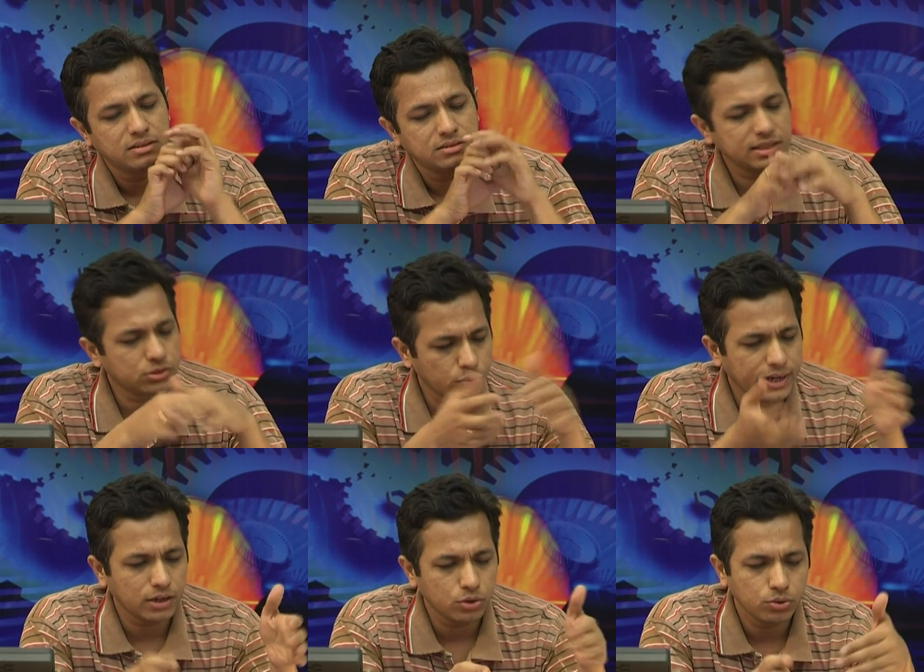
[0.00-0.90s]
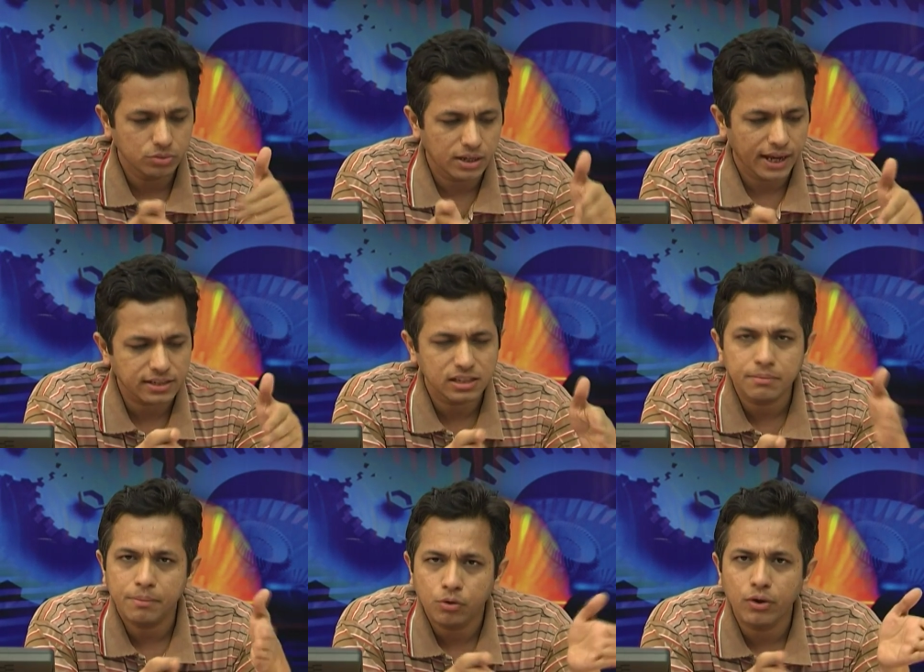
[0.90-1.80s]
this you can do actually
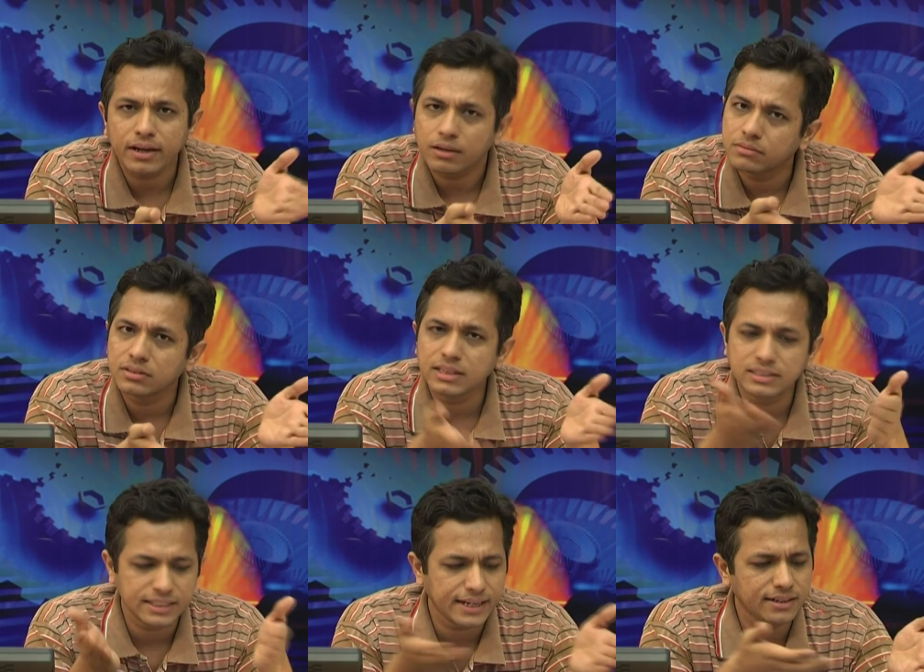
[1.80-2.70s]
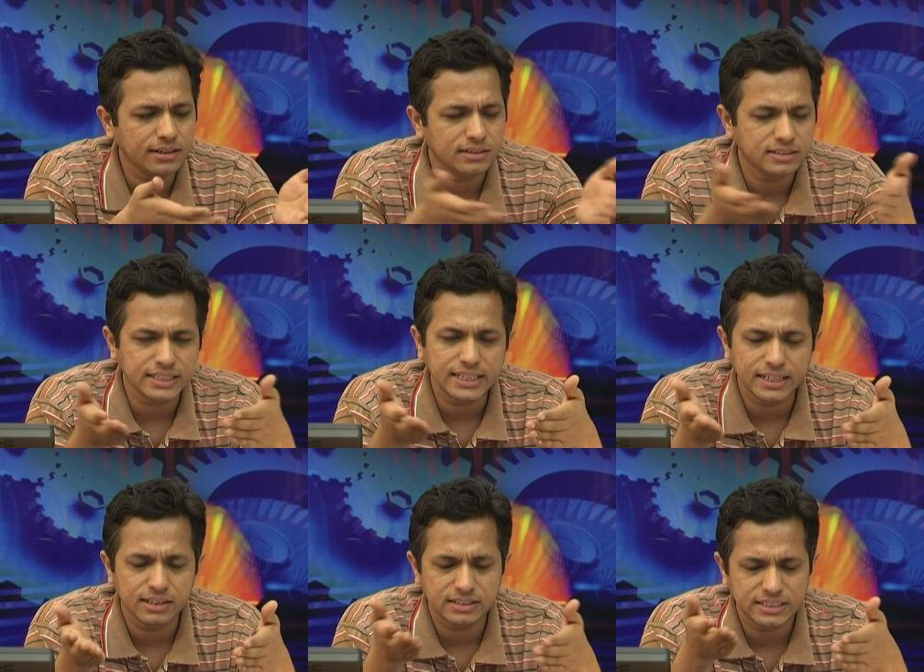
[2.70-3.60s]
by going in, in gedit
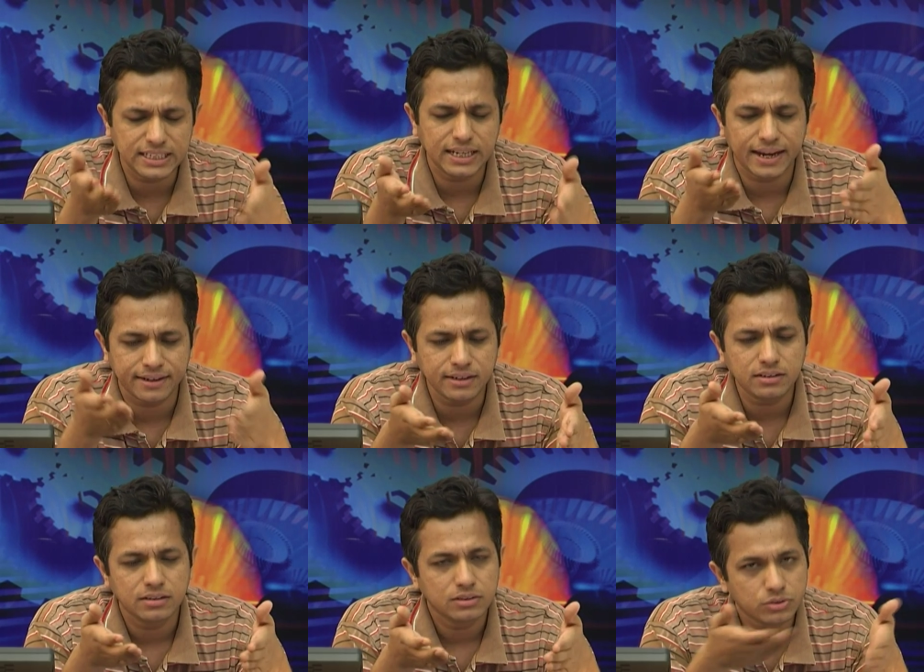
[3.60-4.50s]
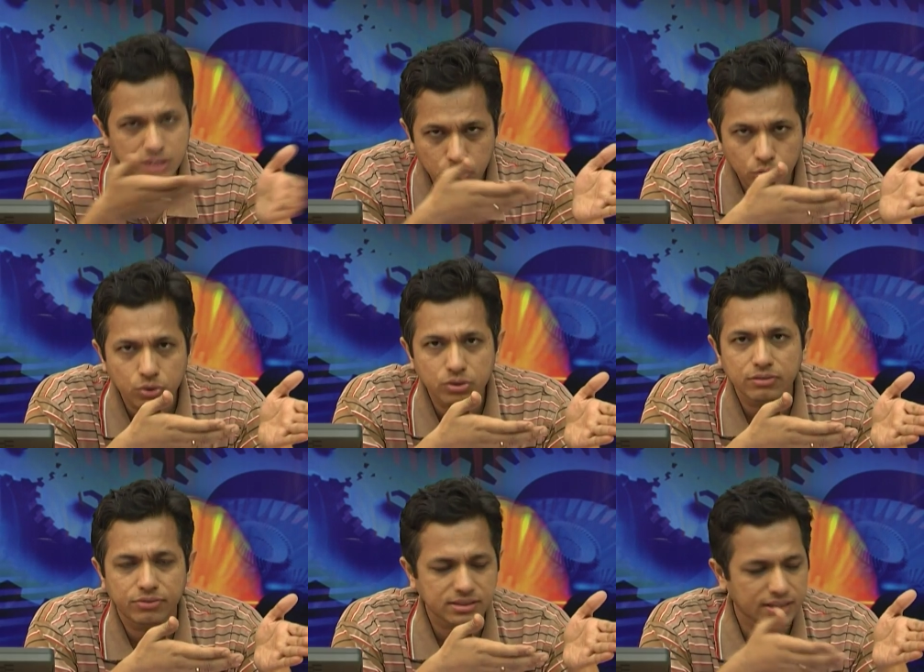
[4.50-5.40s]
G, gedit you can go to
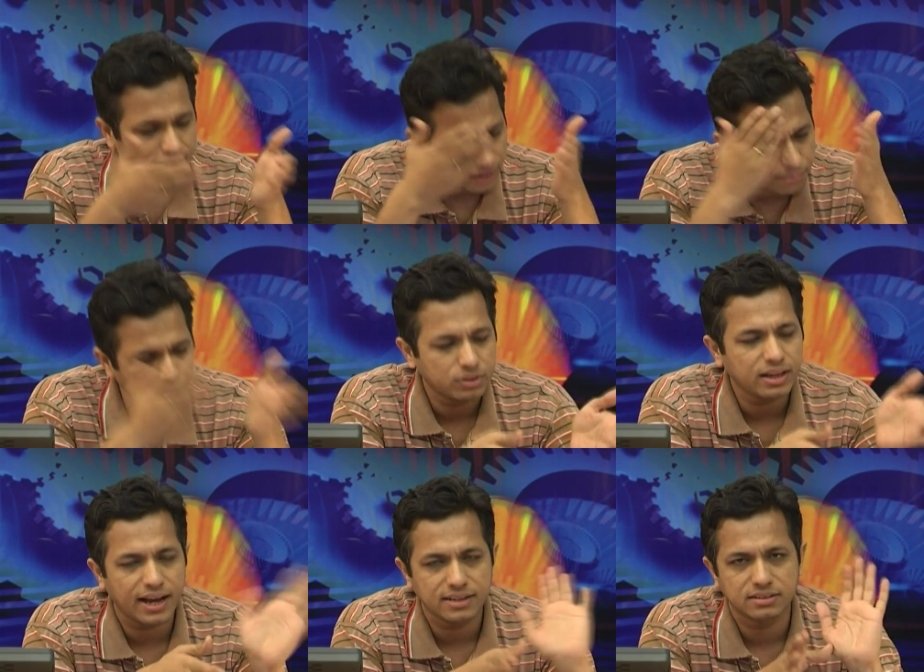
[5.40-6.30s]
the first character put the hash